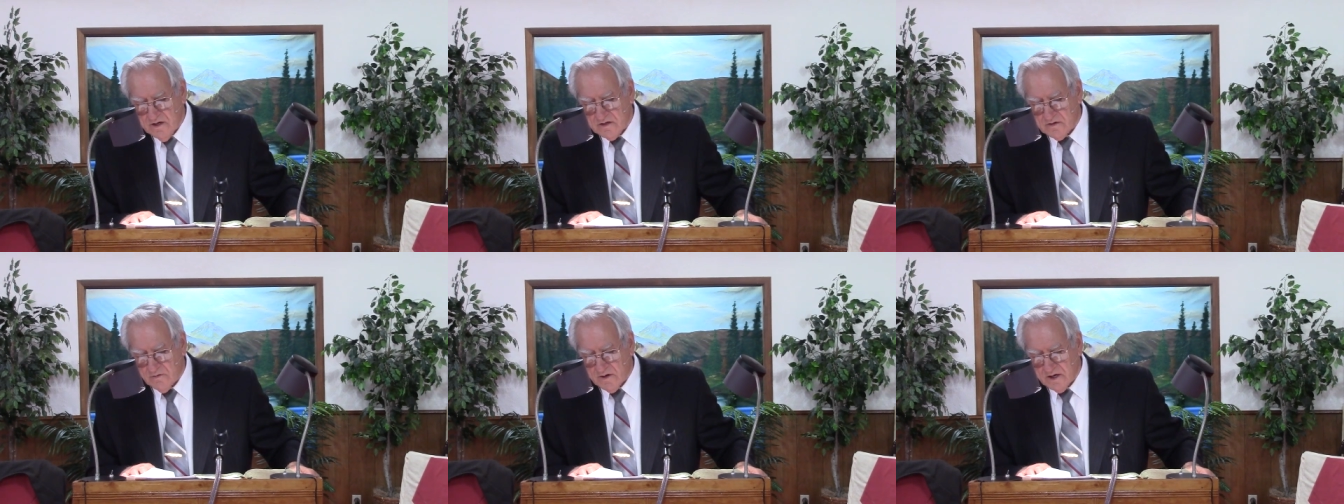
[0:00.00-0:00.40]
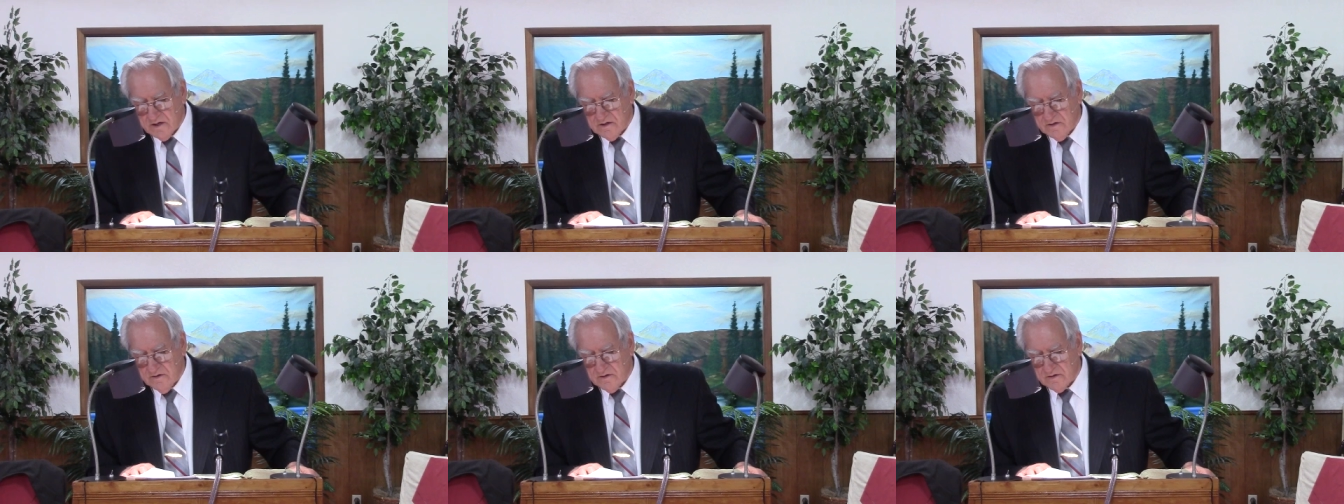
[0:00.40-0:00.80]

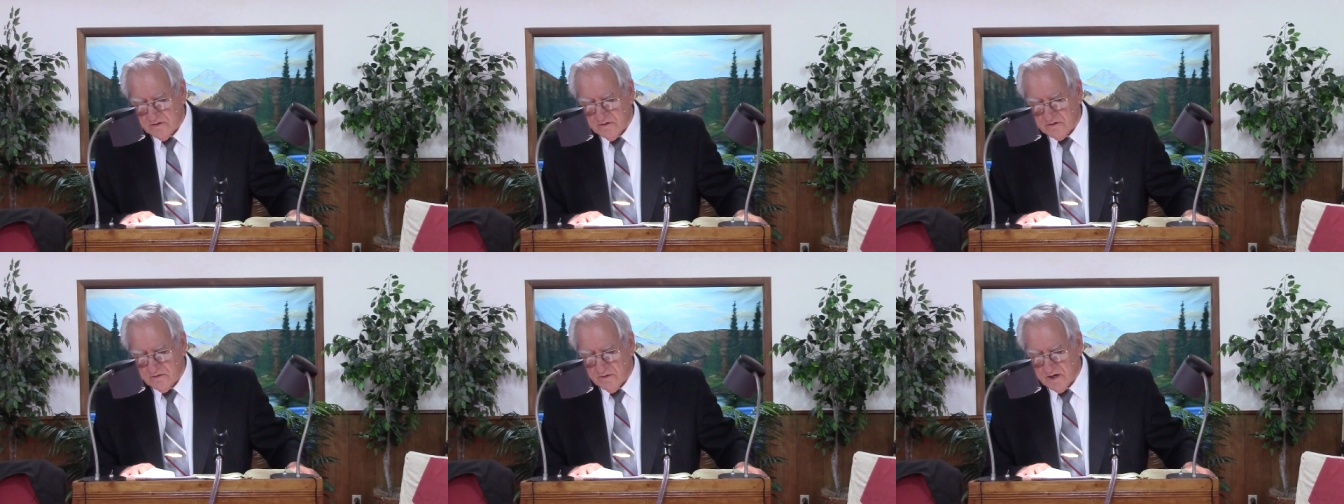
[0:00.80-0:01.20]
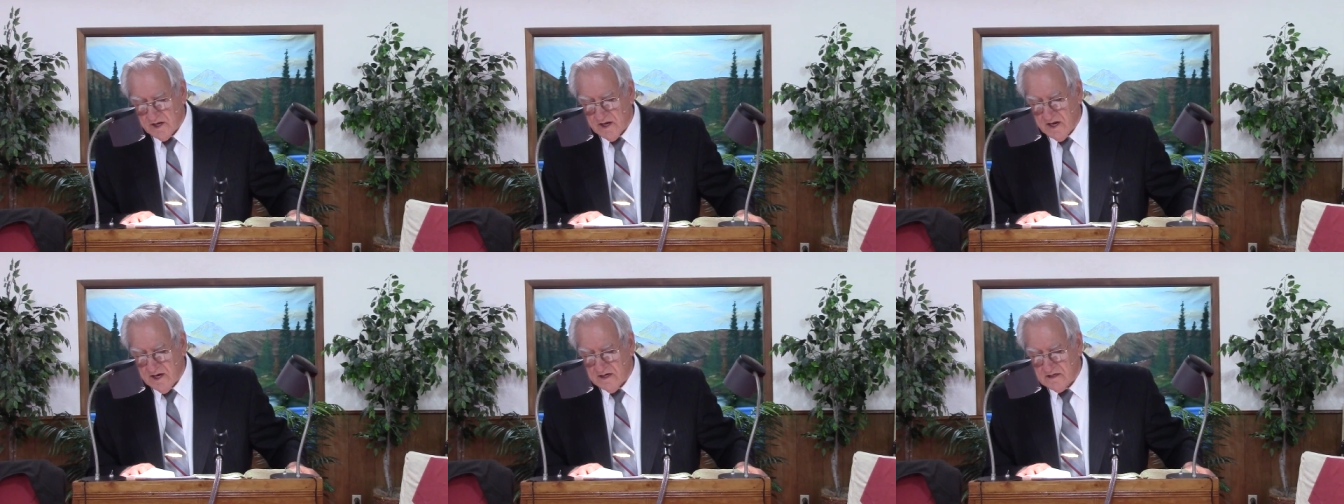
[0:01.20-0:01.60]
22 through
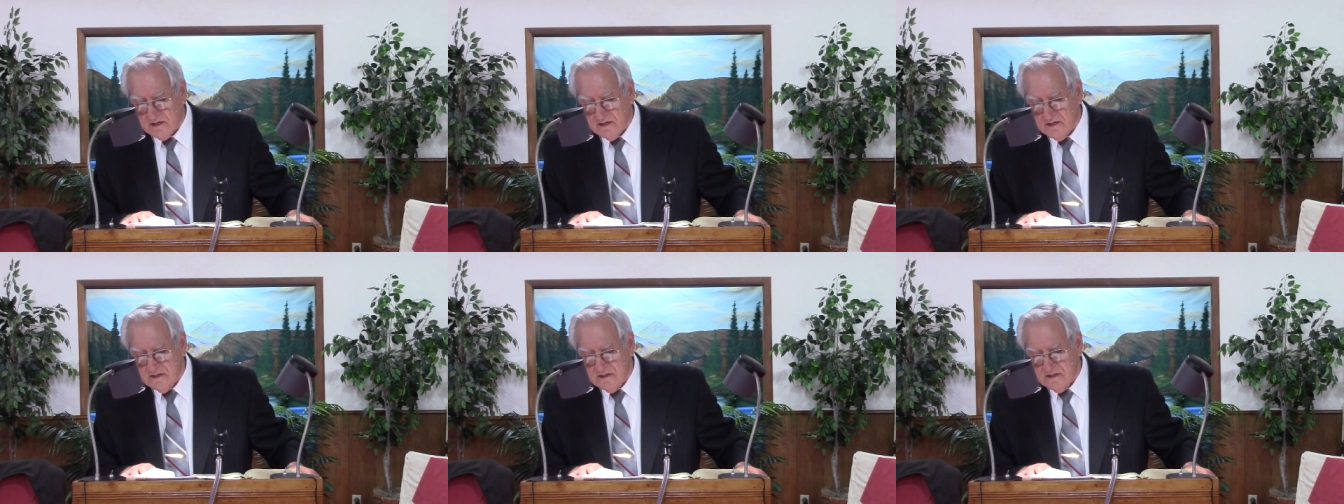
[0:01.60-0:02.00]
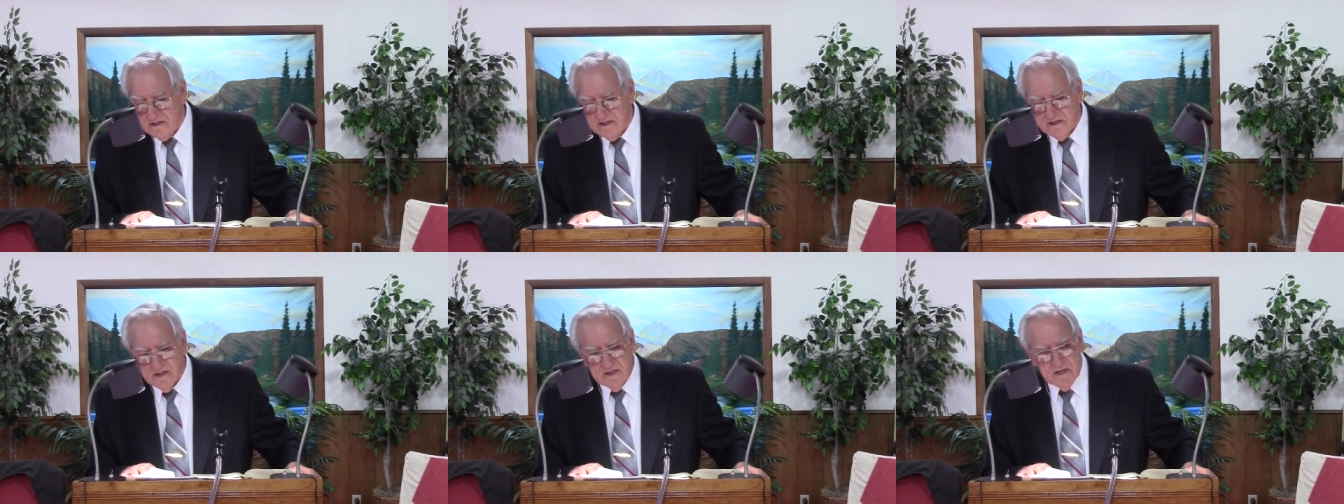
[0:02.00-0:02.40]
28,
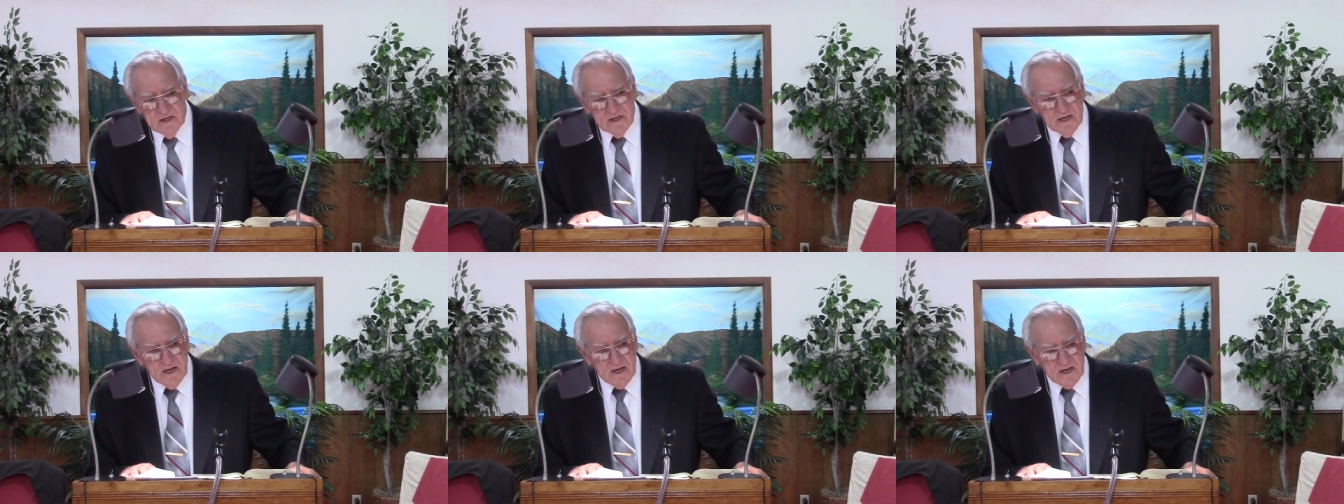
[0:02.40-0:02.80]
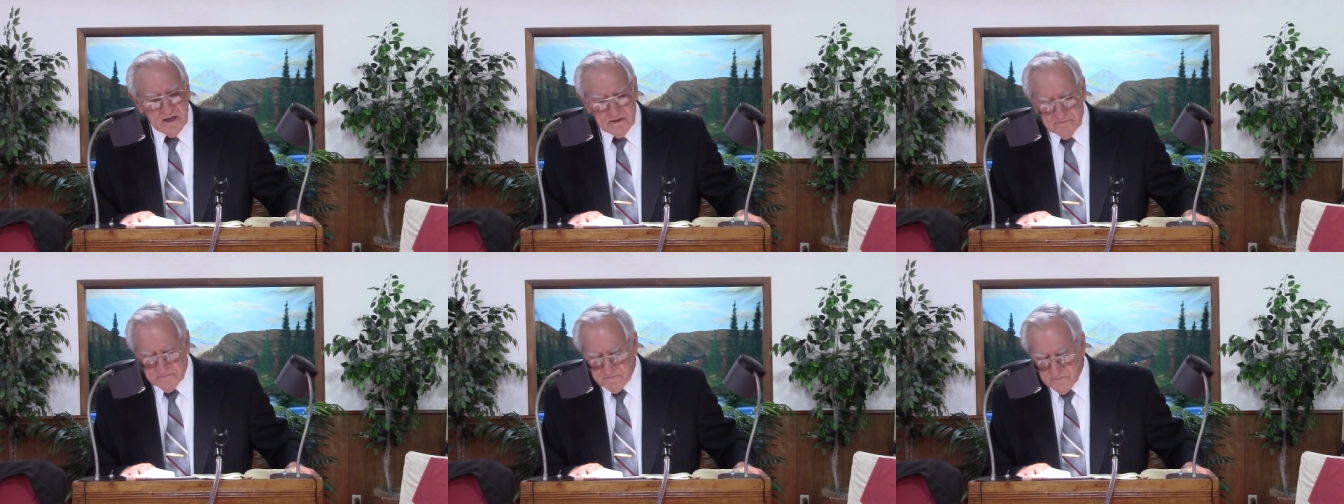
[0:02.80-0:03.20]

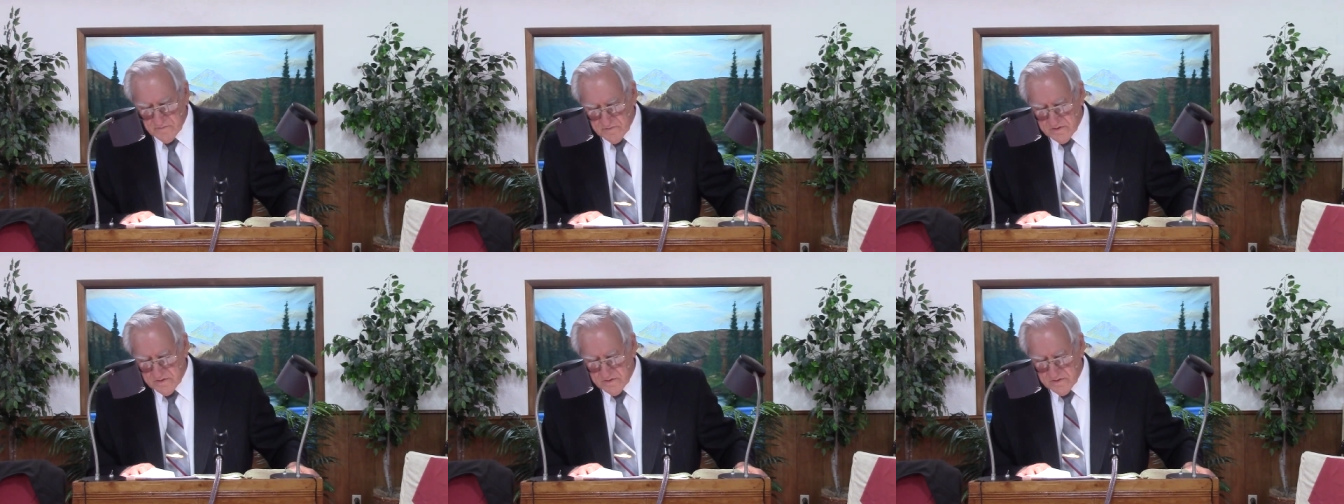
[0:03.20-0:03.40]
um,